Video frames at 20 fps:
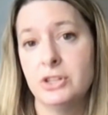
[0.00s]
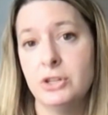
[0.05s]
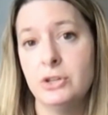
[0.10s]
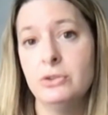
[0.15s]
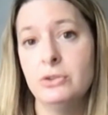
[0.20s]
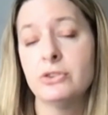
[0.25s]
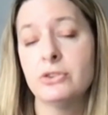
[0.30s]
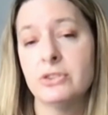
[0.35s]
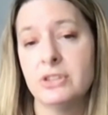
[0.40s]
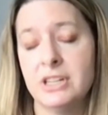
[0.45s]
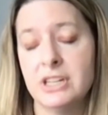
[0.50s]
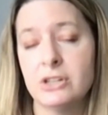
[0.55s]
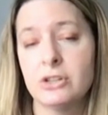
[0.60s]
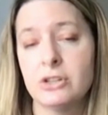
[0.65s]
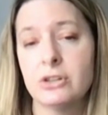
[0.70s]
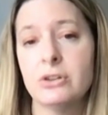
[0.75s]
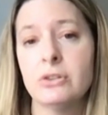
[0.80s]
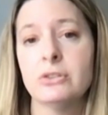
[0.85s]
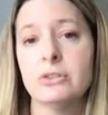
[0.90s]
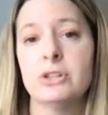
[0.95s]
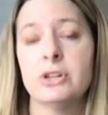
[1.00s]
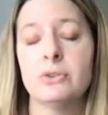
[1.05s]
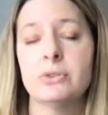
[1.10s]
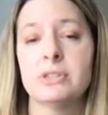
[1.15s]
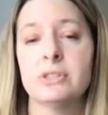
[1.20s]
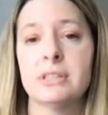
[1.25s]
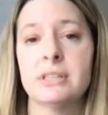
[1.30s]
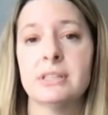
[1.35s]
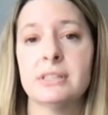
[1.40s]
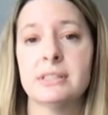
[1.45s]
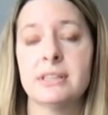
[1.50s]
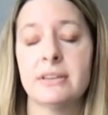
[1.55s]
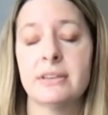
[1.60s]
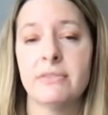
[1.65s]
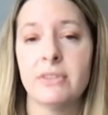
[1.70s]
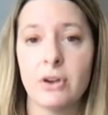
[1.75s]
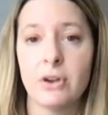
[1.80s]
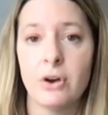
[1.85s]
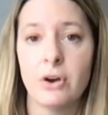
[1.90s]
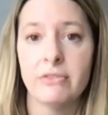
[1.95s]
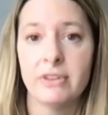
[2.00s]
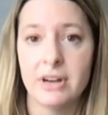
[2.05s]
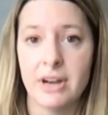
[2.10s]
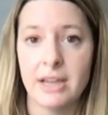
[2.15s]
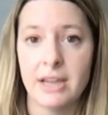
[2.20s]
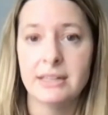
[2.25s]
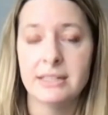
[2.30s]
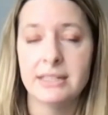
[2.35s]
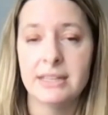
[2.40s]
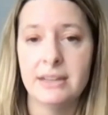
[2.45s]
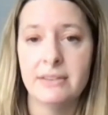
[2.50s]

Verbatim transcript: traditional doses of the COVID-19